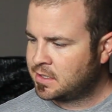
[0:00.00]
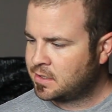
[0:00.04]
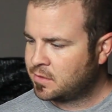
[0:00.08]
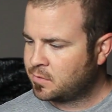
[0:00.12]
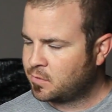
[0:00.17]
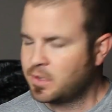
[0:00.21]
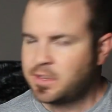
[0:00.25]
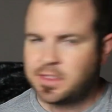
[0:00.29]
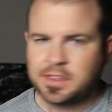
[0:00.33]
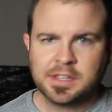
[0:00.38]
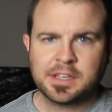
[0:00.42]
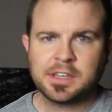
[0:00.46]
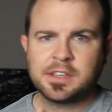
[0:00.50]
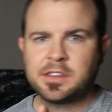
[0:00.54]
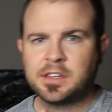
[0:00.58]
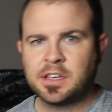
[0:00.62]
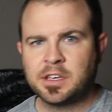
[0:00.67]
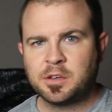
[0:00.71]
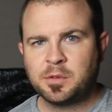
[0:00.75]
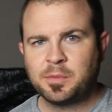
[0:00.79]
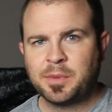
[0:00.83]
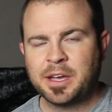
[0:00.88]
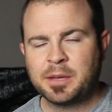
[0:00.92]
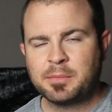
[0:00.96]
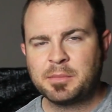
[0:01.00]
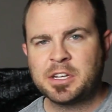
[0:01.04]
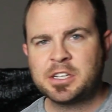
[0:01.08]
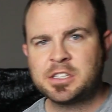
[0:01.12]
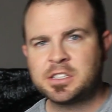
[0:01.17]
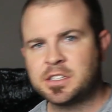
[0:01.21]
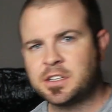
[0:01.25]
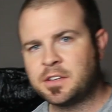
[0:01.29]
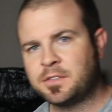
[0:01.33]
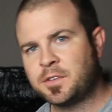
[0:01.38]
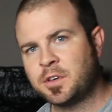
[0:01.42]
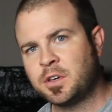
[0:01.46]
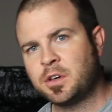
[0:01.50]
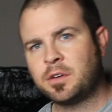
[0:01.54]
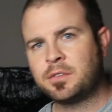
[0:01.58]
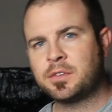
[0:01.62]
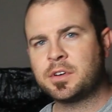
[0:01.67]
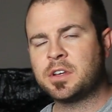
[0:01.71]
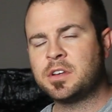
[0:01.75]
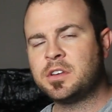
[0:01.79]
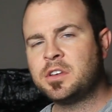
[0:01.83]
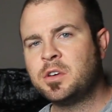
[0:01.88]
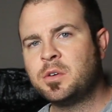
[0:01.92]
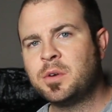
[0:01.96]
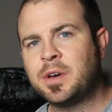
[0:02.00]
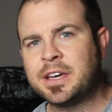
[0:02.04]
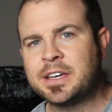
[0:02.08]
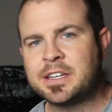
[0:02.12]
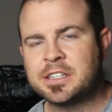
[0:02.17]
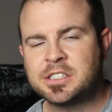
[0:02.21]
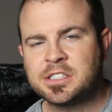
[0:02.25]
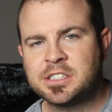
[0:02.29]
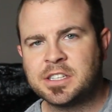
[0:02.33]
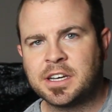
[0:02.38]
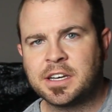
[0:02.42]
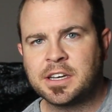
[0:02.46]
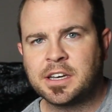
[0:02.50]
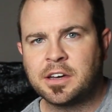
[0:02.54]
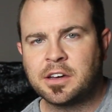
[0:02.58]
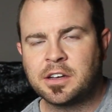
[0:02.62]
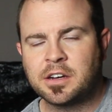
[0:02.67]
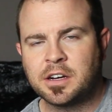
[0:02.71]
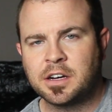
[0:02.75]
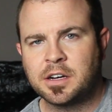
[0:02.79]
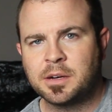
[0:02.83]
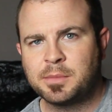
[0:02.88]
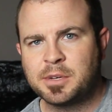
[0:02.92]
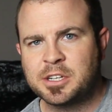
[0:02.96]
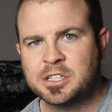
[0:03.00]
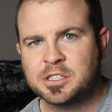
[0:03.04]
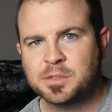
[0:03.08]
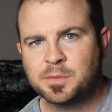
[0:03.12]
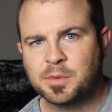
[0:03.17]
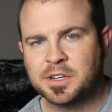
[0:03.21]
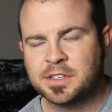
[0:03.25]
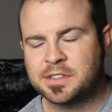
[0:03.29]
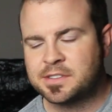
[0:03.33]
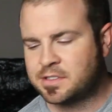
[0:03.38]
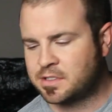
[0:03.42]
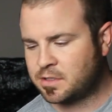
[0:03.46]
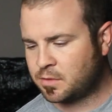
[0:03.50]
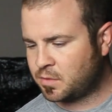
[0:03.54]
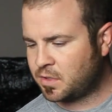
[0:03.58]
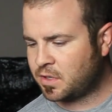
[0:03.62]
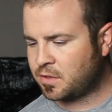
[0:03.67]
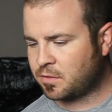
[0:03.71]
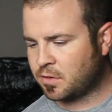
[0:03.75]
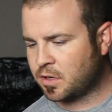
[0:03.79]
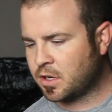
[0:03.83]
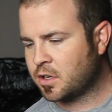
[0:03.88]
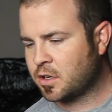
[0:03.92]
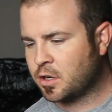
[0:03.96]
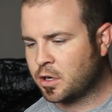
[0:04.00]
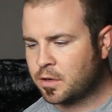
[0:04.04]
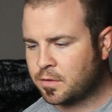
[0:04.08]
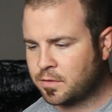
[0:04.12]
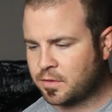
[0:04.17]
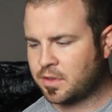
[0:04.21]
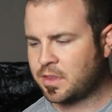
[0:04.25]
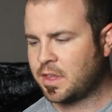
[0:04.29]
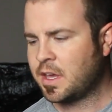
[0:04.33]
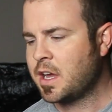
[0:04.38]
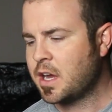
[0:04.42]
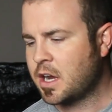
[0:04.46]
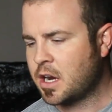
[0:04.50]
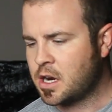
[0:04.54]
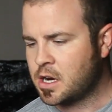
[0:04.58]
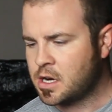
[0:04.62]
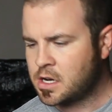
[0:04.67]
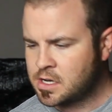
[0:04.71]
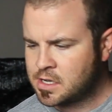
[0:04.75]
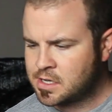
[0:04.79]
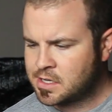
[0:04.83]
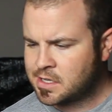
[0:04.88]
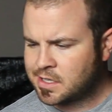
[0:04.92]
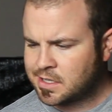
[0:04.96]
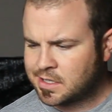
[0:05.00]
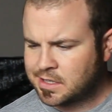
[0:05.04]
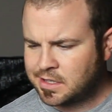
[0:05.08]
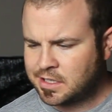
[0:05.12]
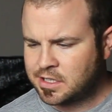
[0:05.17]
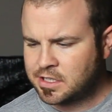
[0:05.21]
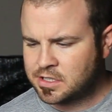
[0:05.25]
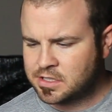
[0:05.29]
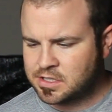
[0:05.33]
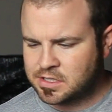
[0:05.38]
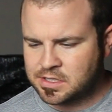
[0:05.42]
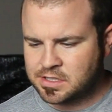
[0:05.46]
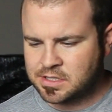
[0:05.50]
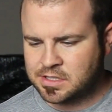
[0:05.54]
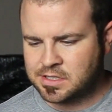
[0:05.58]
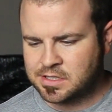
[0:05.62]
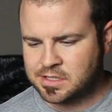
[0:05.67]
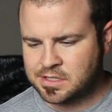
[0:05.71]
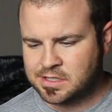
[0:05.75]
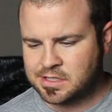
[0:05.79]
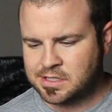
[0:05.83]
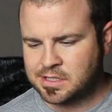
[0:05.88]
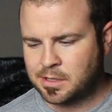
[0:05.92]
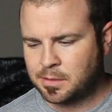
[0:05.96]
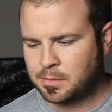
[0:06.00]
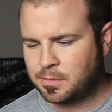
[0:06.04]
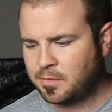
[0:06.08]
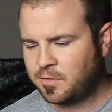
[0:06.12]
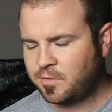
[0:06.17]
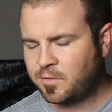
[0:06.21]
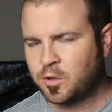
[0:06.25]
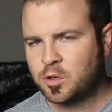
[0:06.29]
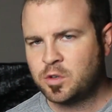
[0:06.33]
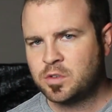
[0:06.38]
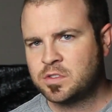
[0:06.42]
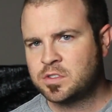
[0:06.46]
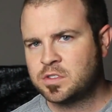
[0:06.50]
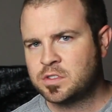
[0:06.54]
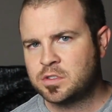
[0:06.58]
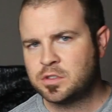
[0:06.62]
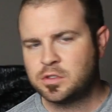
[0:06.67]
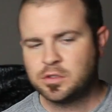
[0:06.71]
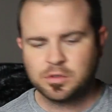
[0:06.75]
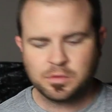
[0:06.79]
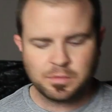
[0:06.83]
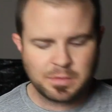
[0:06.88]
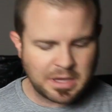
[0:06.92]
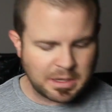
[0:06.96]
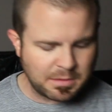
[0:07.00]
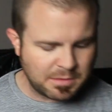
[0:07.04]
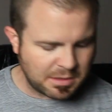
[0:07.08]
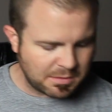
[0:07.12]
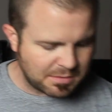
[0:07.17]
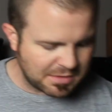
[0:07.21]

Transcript: one thing that you might mention, if you go over to Newegg and check out our benchmarks that we've run over there, there's some folks who maybe